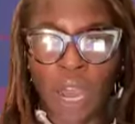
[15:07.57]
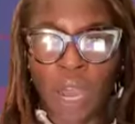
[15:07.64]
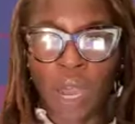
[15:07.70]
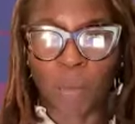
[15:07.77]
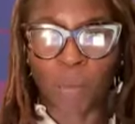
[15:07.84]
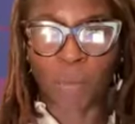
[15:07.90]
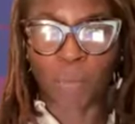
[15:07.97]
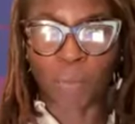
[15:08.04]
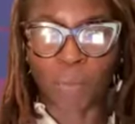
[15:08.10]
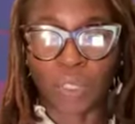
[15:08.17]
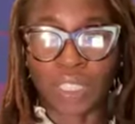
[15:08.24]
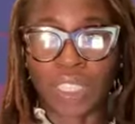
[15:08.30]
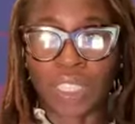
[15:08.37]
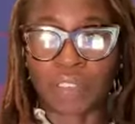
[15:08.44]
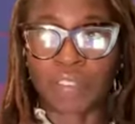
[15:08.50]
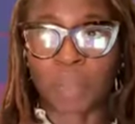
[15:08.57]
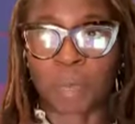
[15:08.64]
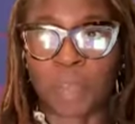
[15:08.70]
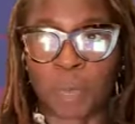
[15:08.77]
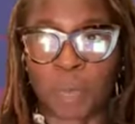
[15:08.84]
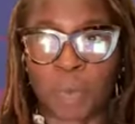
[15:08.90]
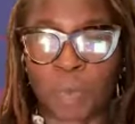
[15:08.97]
would give to
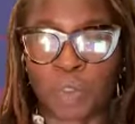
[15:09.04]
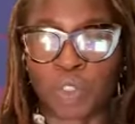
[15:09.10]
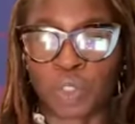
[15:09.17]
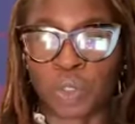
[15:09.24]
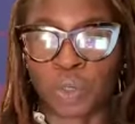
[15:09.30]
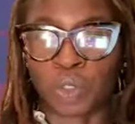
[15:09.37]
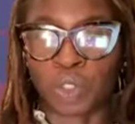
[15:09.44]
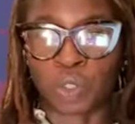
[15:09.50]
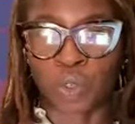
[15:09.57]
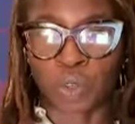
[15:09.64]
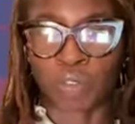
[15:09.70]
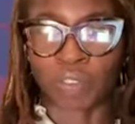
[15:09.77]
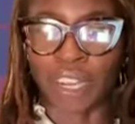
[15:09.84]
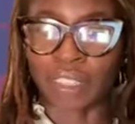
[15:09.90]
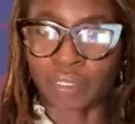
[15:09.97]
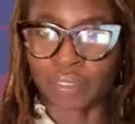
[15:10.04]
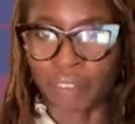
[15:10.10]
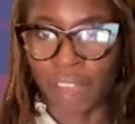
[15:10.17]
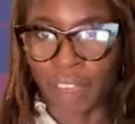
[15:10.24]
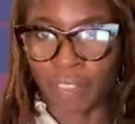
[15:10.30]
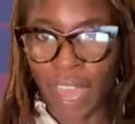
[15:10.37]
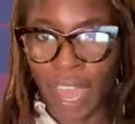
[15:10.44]
people to sort of
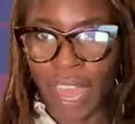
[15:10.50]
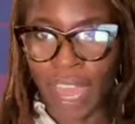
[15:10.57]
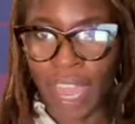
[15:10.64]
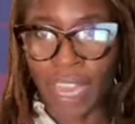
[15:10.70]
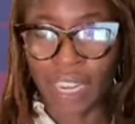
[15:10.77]
rectify that?